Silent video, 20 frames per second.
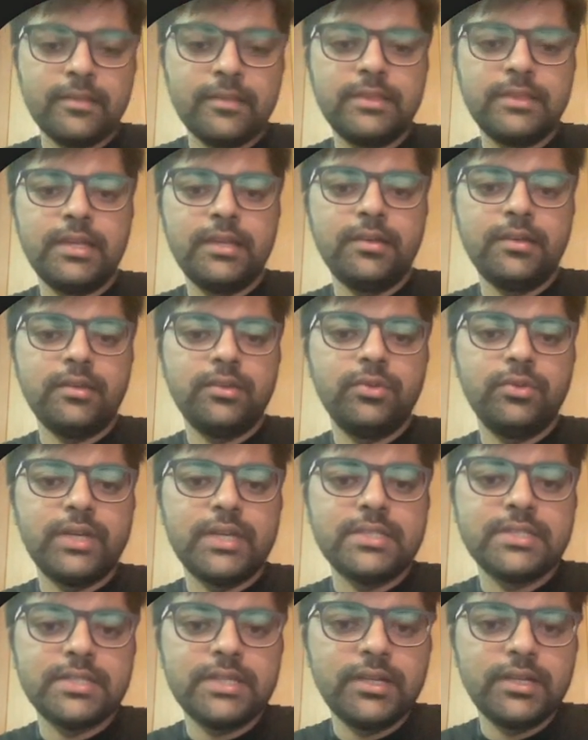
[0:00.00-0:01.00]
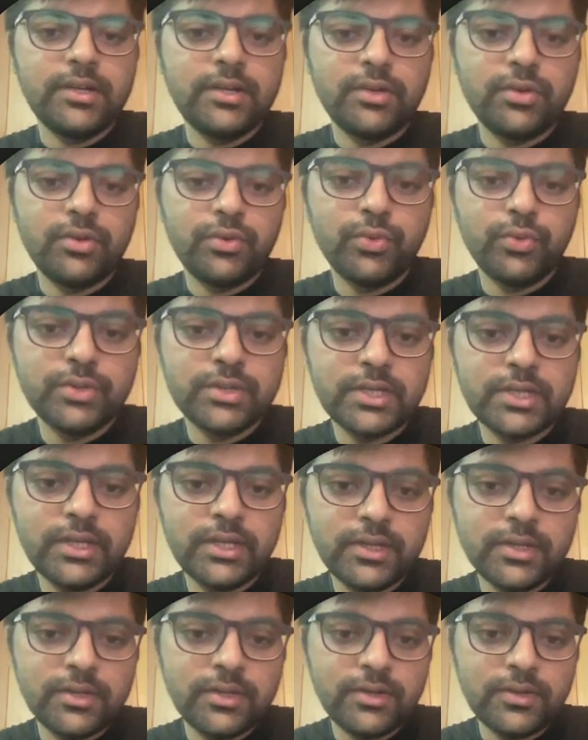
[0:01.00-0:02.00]
Then you can see 2
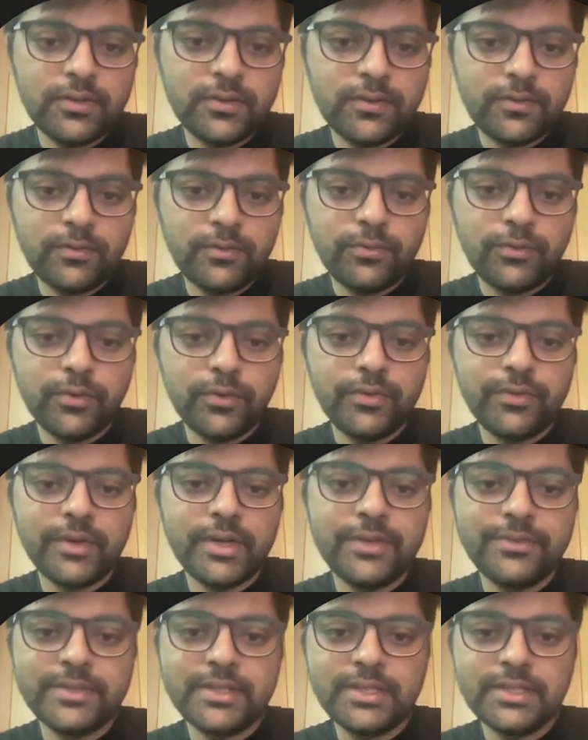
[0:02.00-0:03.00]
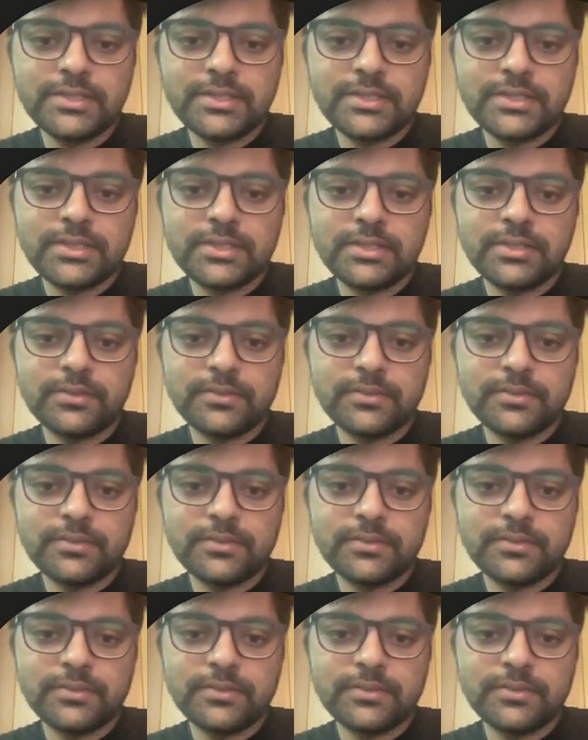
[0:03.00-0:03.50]
3 4 5 6.